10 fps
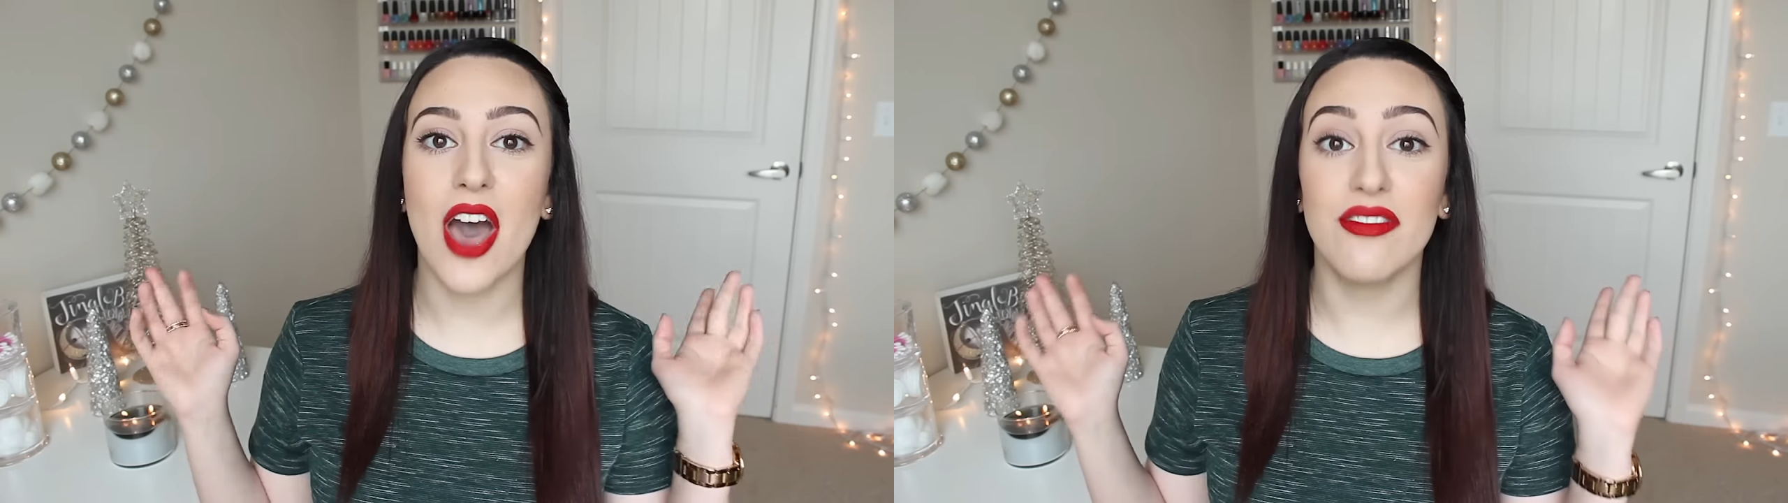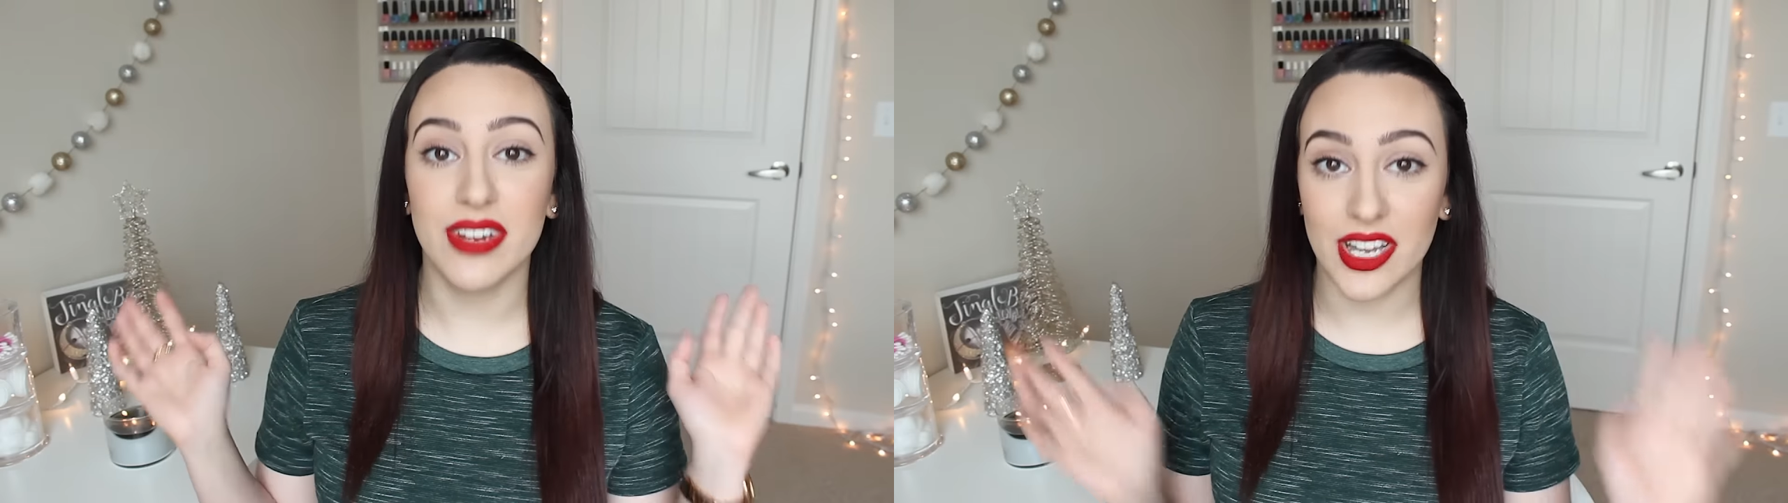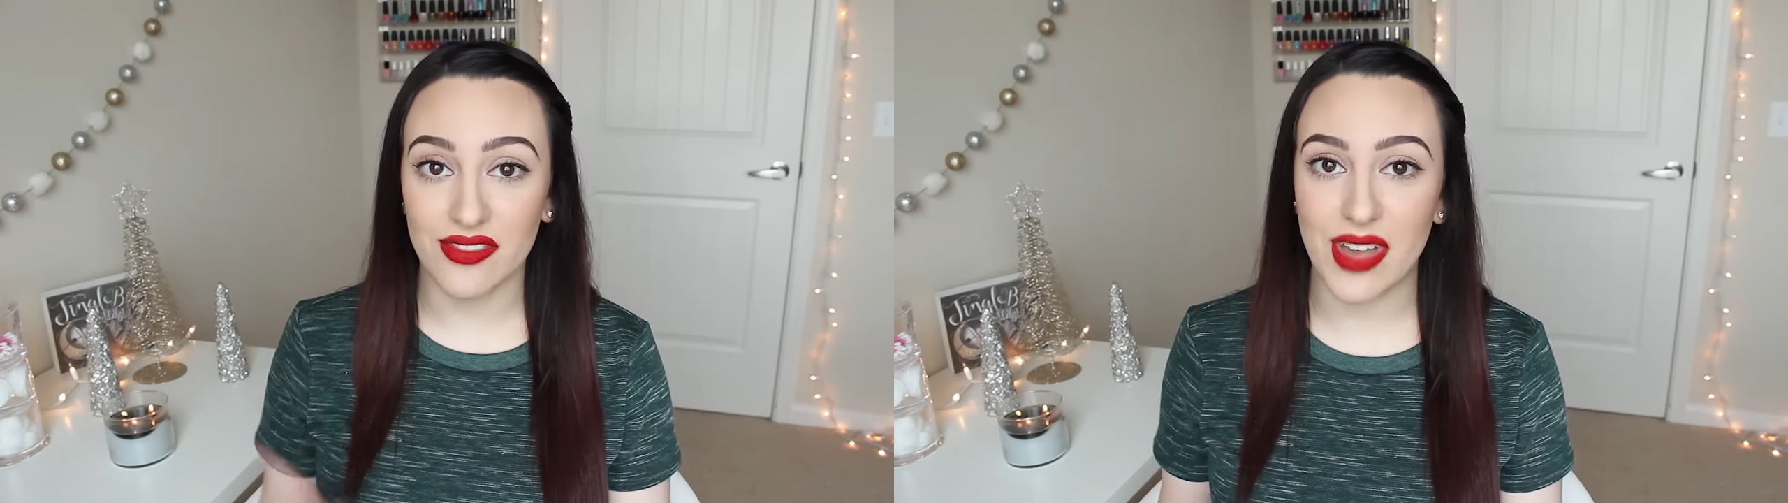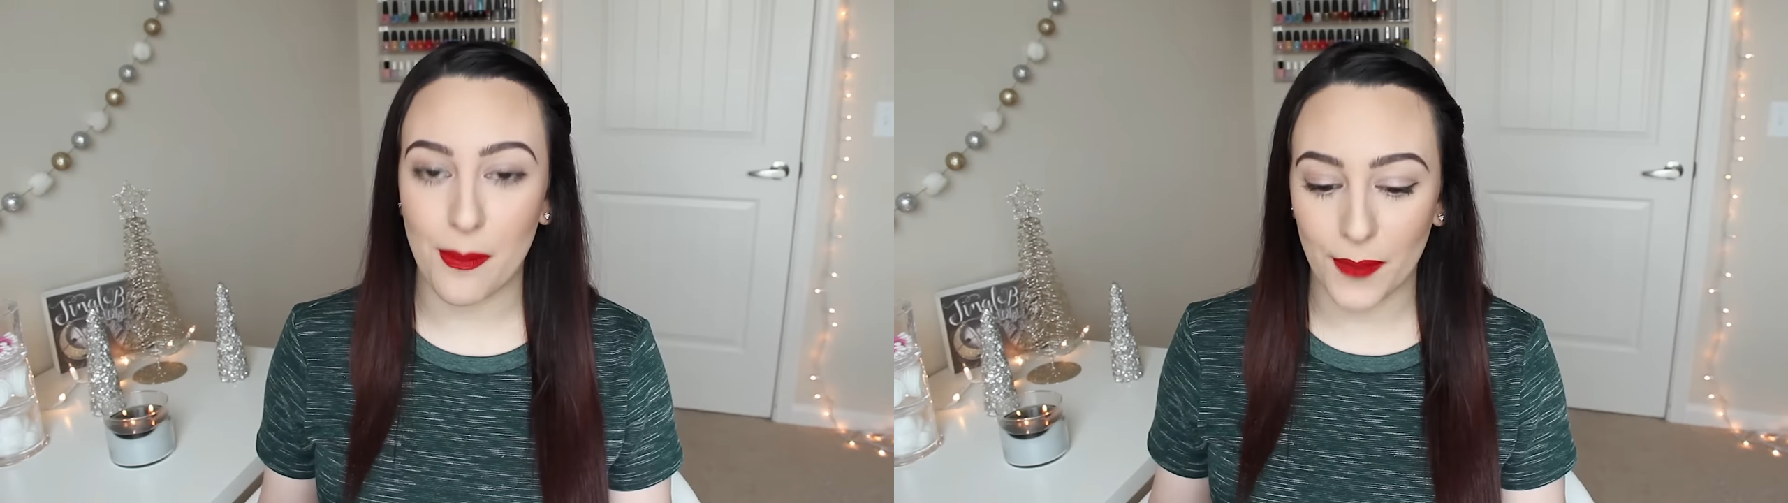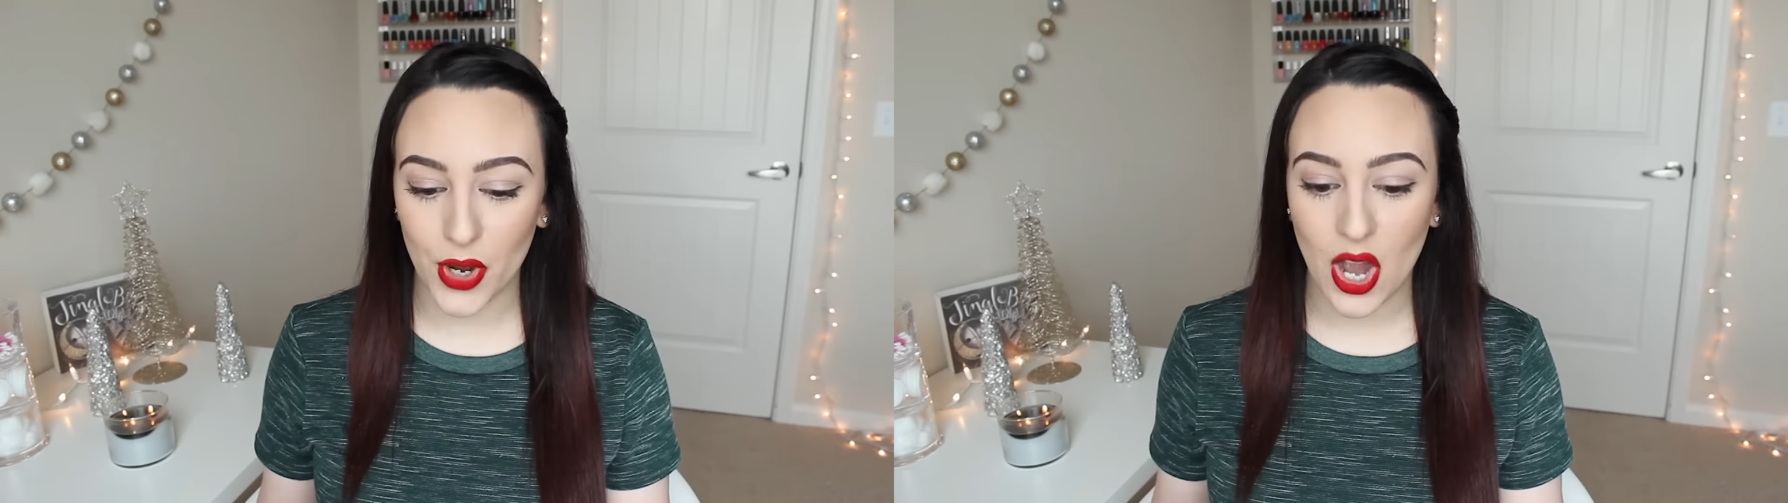of
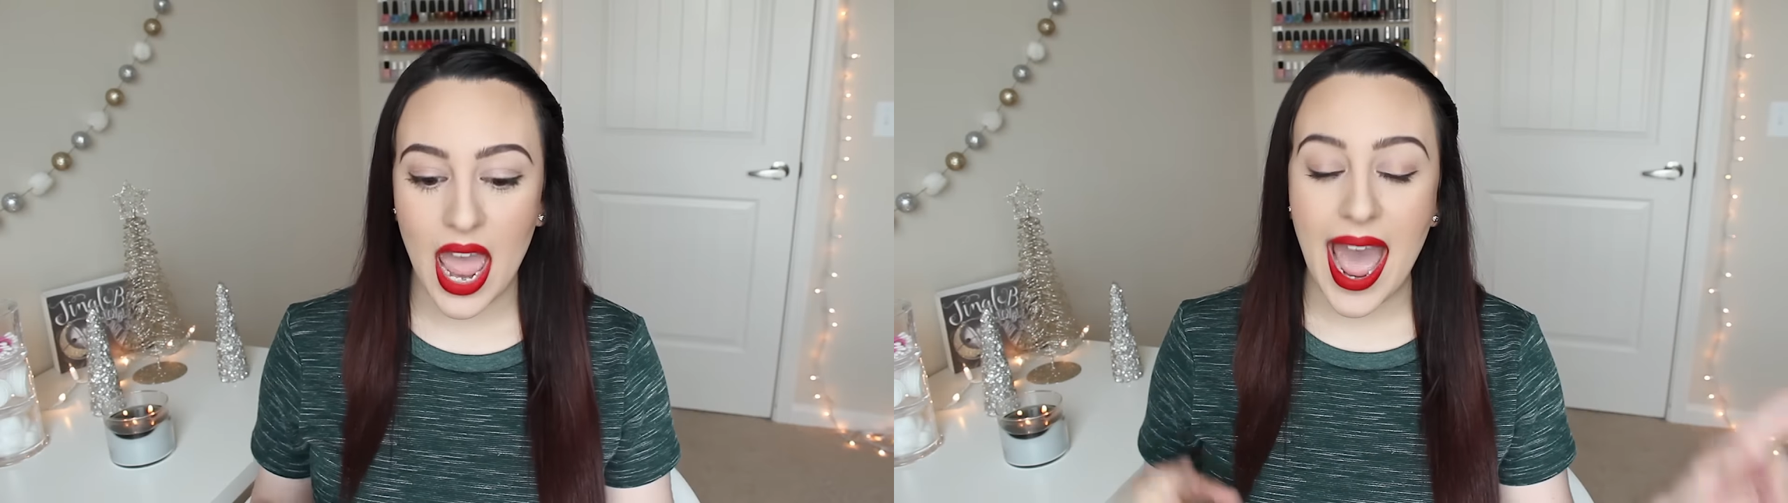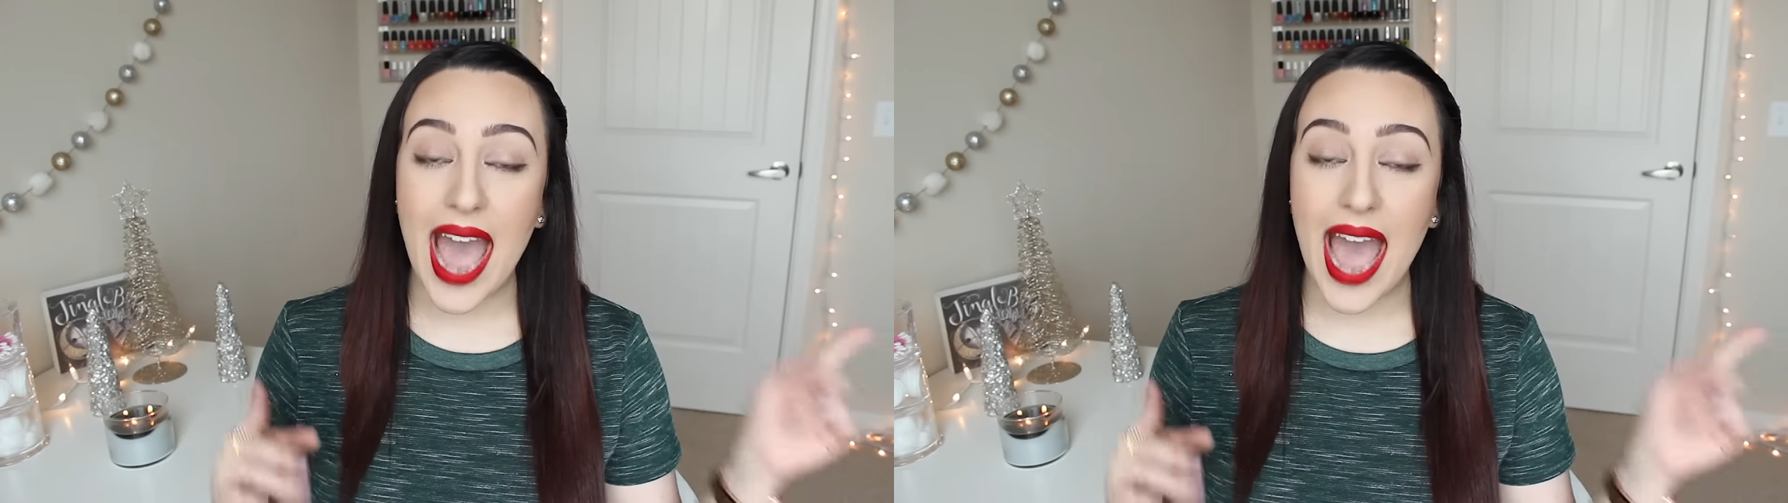November.